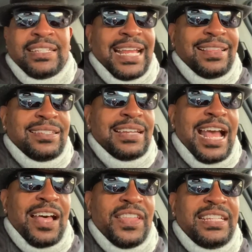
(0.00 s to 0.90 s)
Is that the
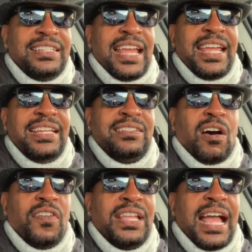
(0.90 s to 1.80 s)
style these days?
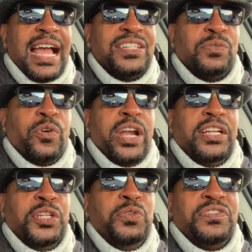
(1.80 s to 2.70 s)
All the guys are
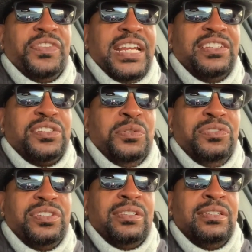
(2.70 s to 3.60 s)
wearing loose fitting
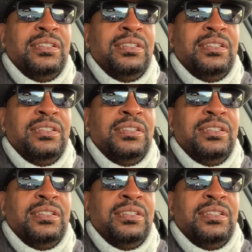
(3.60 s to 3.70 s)
suits.